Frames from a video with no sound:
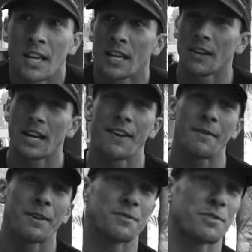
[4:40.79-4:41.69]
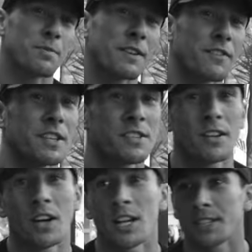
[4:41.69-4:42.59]
you know, I have utmost respect for these
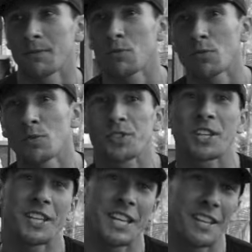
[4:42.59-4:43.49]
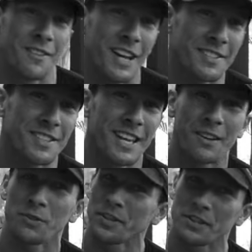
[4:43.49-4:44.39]
guys, and we'll see at the end of the race
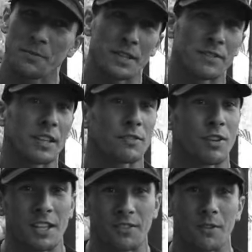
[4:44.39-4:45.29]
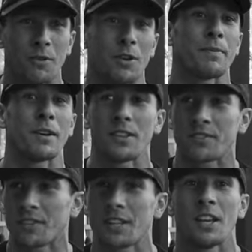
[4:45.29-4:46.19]
day, all things have been ticked, training's gone well behind the
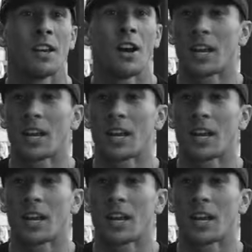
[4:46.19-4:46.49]
scene. I